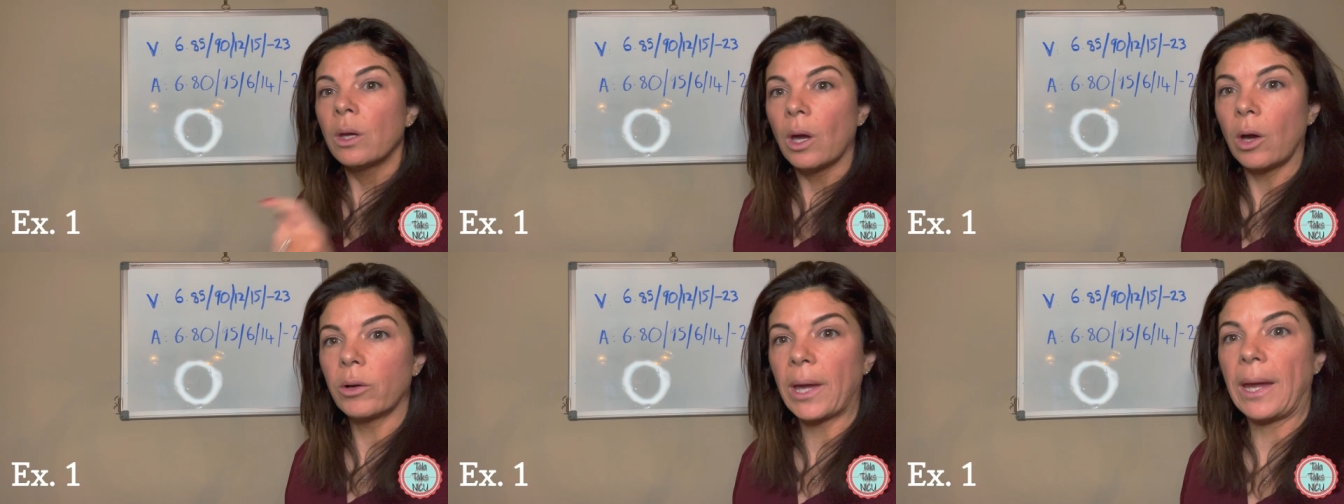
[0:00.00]

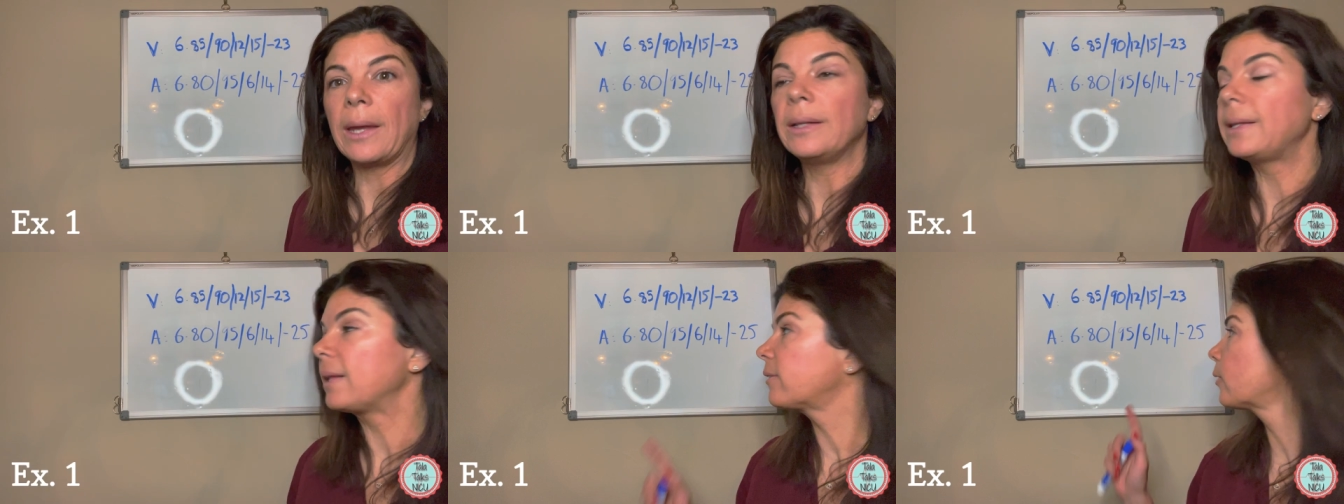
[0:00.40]

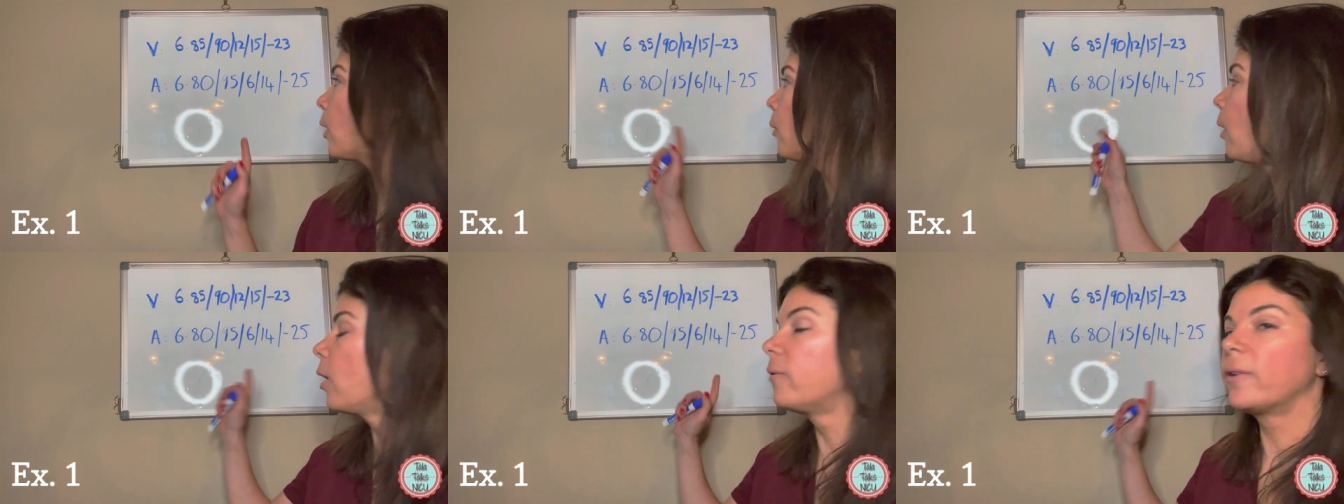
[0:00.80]
Okay, let's
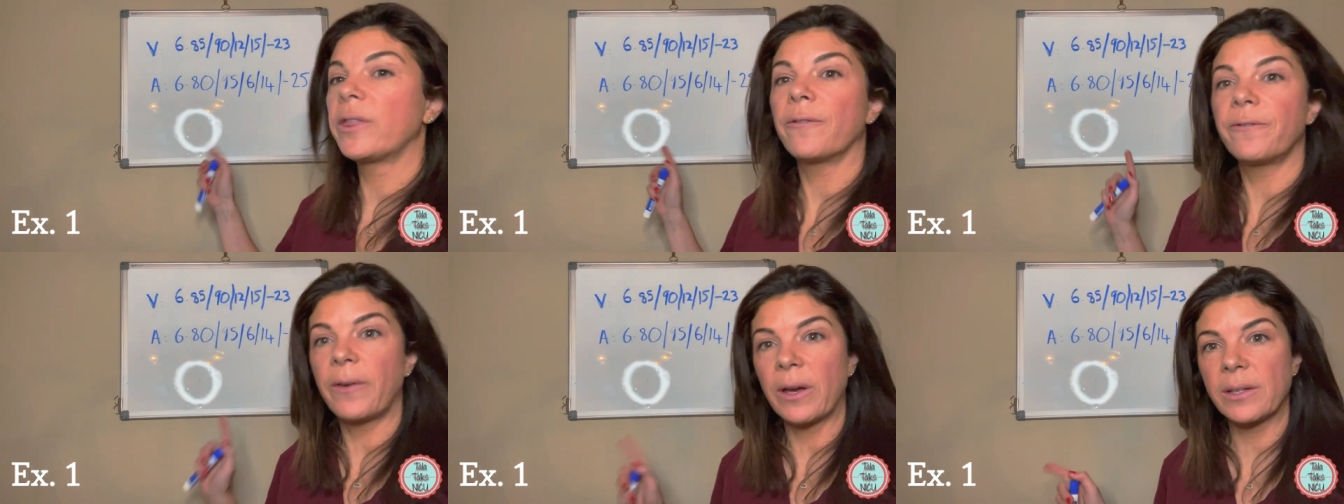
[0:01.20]
go over
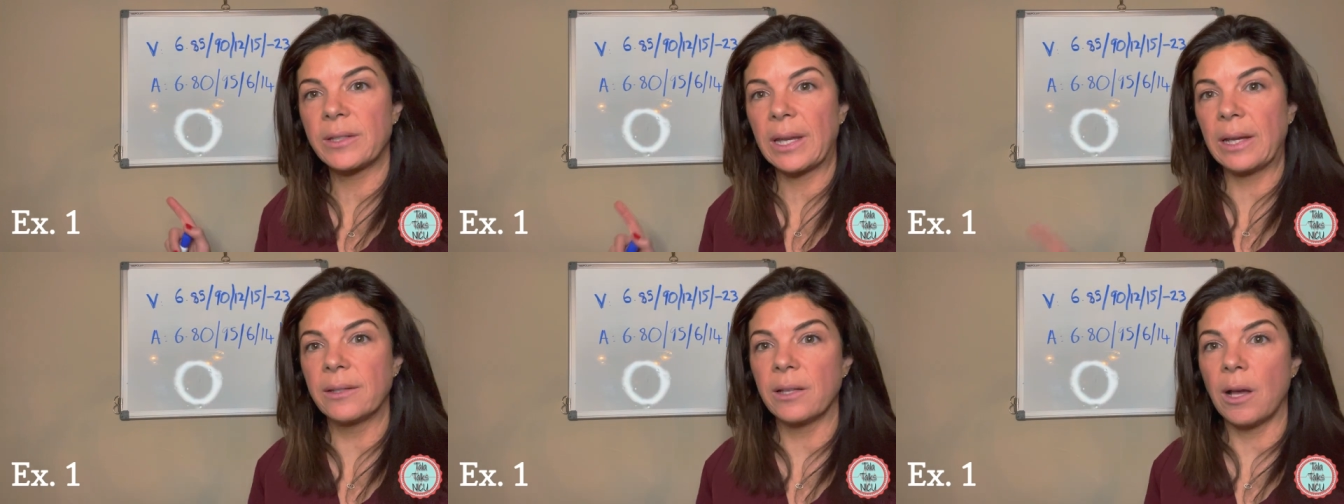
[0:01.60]
the
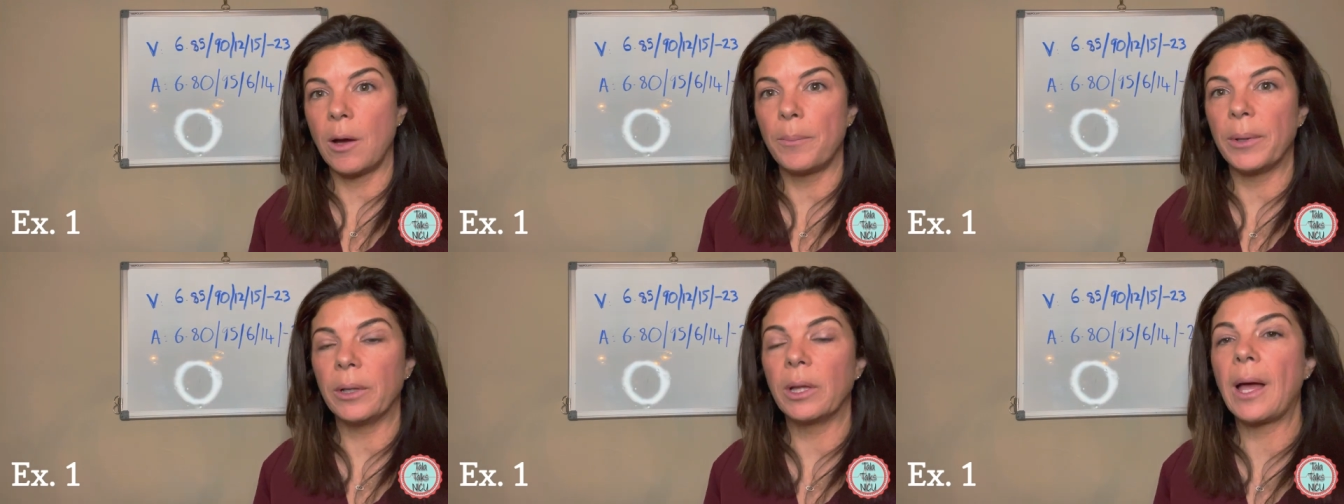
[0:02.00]
first
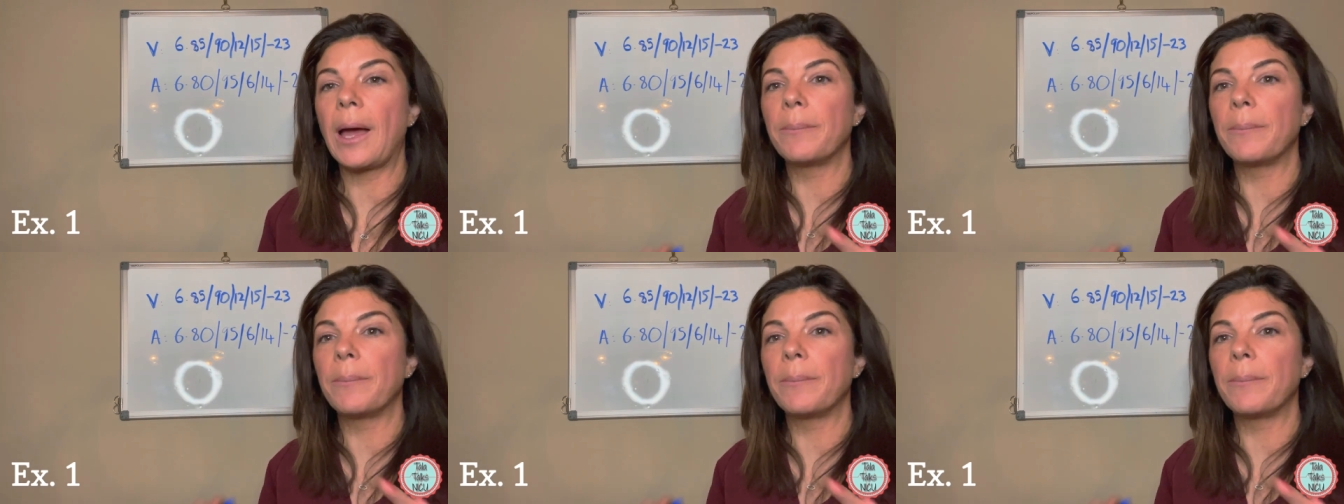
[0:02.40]
example.